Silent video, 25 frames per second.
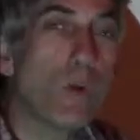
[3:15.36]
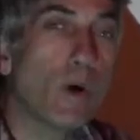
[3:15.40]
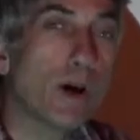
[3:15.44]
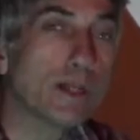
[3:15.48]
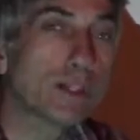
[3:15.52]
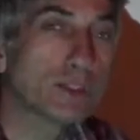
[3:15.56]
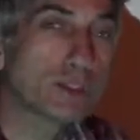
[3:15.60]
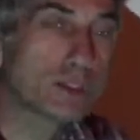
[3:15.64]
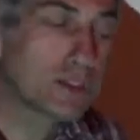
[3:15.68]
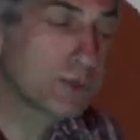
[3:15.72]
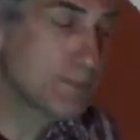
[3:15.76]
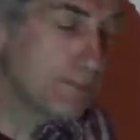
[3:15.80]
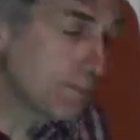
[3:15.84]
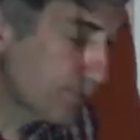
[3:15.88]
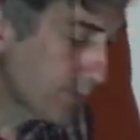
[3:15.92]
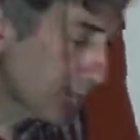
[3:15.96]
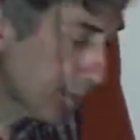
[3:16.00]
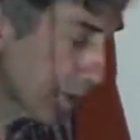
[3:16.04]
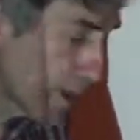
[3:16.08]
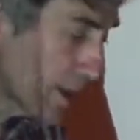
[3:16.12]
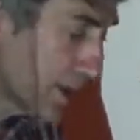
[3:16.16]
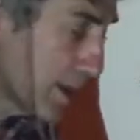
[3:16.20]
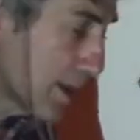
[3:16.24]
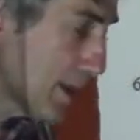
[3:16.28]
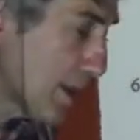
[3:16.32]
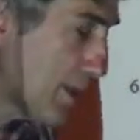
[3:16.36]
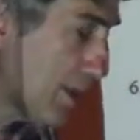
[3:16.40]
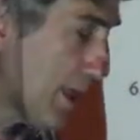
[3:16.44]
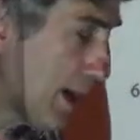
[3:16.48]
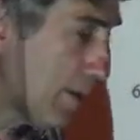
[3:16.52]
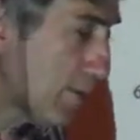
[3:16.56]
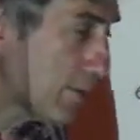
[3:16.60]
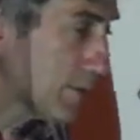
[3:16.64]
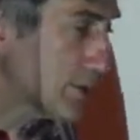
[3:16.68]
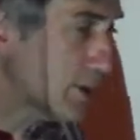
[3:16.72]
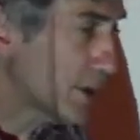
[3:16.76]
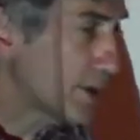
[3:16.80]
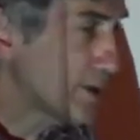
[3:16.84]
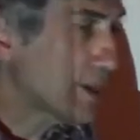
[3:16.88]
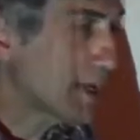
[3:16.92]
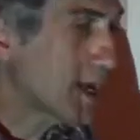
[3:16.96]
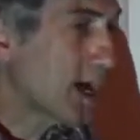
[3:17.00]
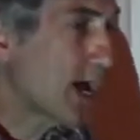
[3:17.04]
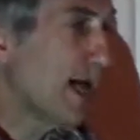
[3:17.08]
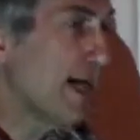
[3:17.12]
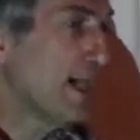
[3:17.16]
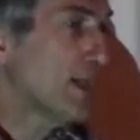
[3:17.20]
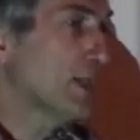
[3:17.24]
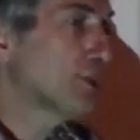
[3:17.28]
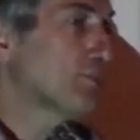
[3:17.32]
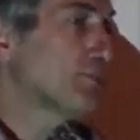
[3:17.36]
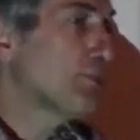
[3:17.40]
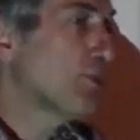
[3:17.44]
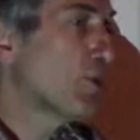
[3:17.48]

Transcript: question that was on the College